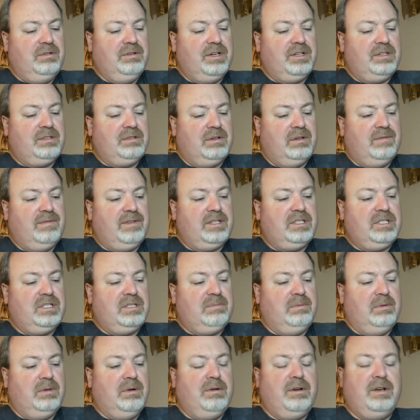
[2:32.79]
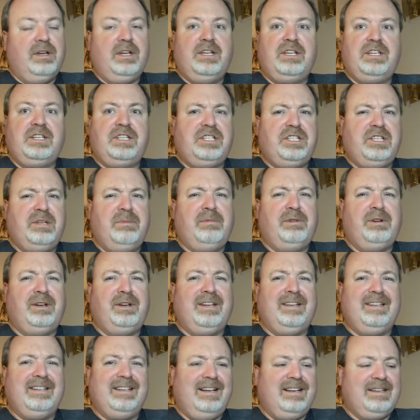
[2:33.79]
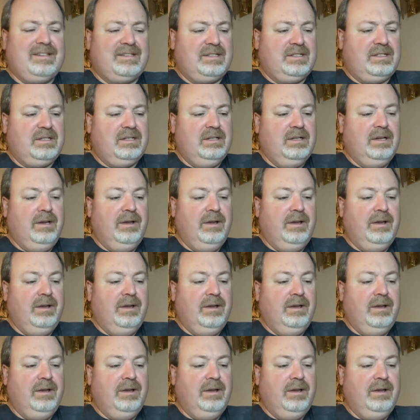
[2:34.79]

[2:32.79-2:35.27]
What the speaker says: it sort of exploded into shimmering dust."